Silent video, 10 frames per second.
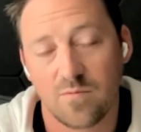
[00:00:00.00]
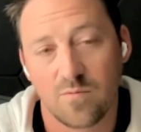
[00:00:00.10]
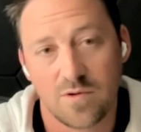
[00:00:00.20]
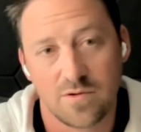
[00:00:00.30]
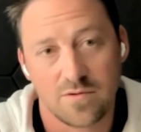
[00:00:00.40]

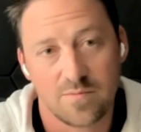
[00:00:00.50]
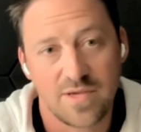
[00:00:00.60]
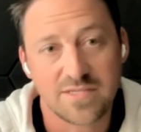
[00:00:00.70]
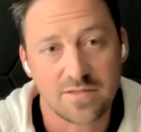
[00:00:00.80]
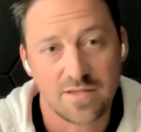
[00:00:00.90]
will
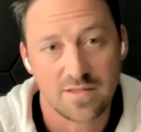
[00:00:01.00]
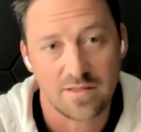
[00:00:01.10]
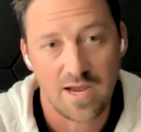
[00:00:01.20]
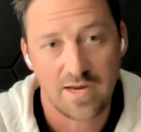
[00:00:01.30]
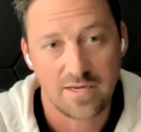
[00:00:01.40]
basically
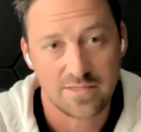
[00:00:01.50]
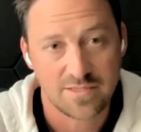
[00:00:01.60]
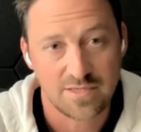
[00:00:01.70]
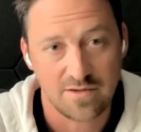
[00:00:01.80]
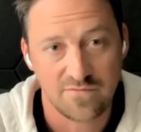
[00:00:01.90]
align
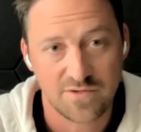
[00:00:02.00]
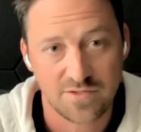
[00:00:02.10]
incentives.